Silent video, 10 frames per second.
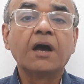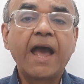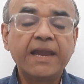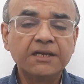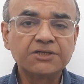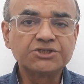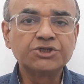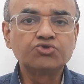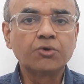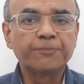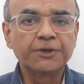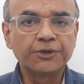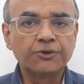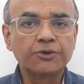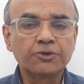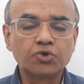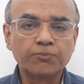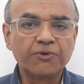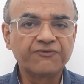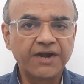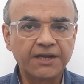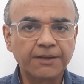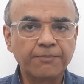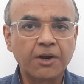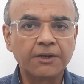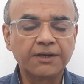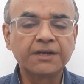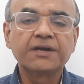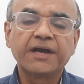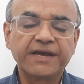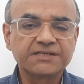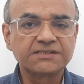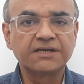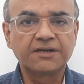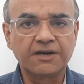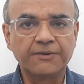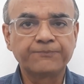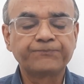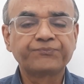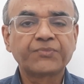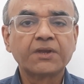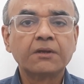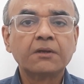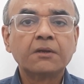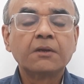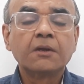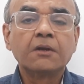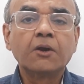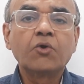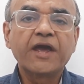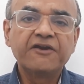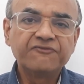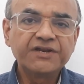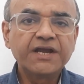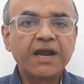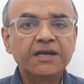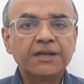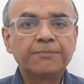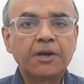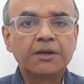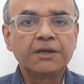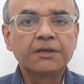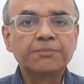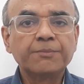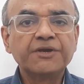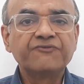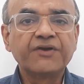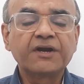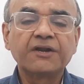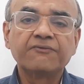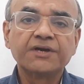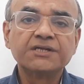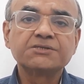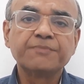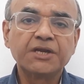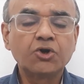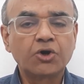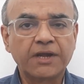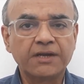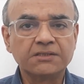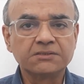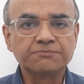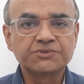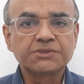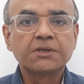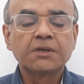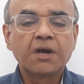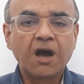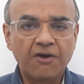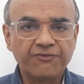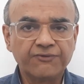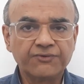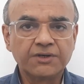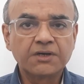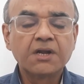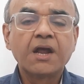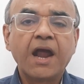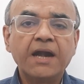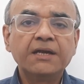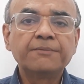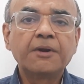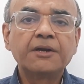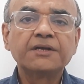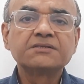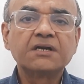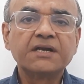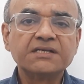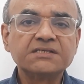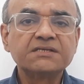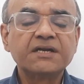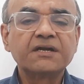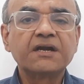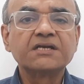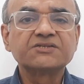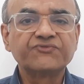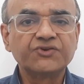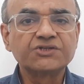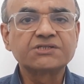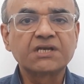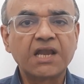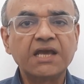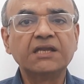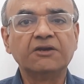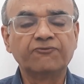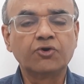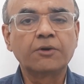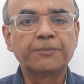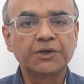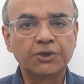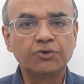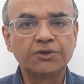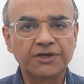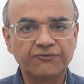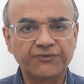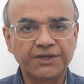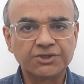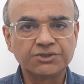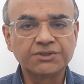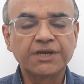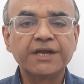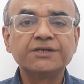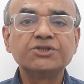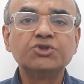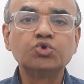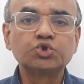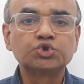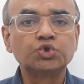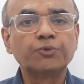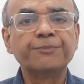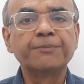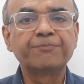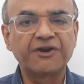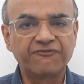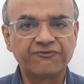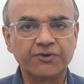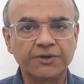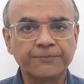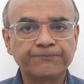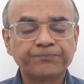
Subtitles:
allergy to a particular group of antibiotic, etc. Now, every antibiotic may be effective against many organisms. However, antibiotics are designated as first line for a particular infection and those should be preferred.